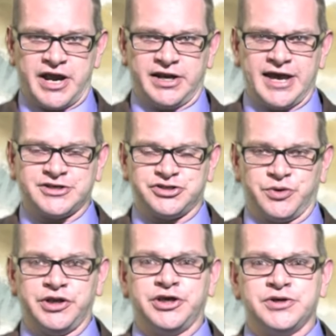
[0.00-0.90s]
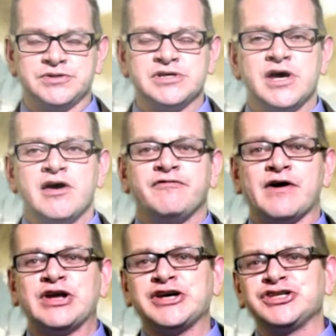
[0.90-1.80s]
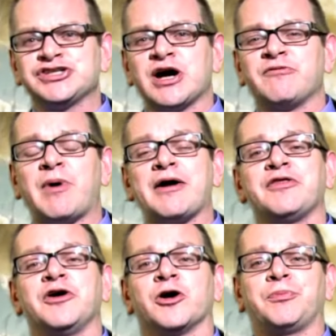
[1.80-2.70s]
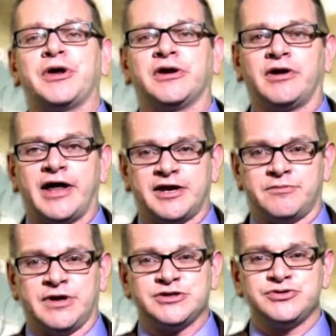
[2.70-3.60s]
right? Get to it, Hughes. Foundations come out of the European Enlightenment.